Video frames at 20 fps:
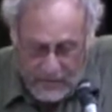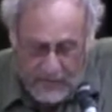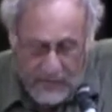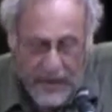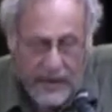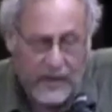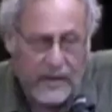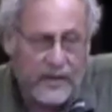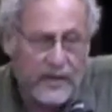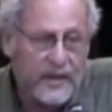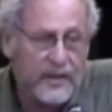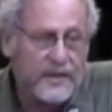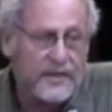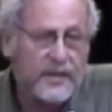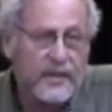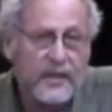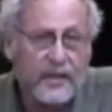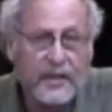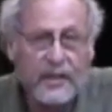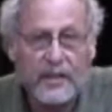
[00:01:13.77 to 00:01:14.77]
Michael
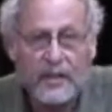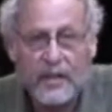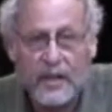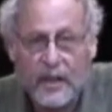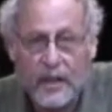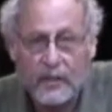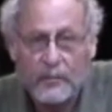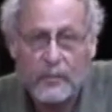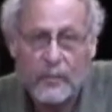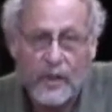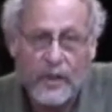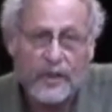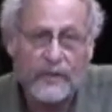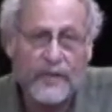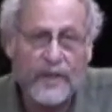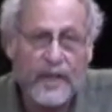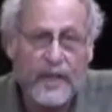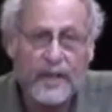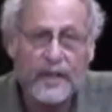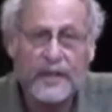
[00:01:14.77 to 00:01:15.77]
is the, uh, one
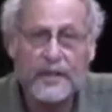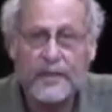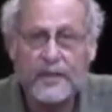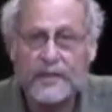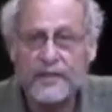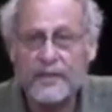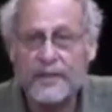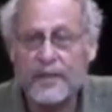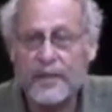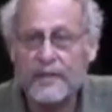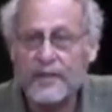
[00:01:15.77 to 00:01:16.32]
of the editors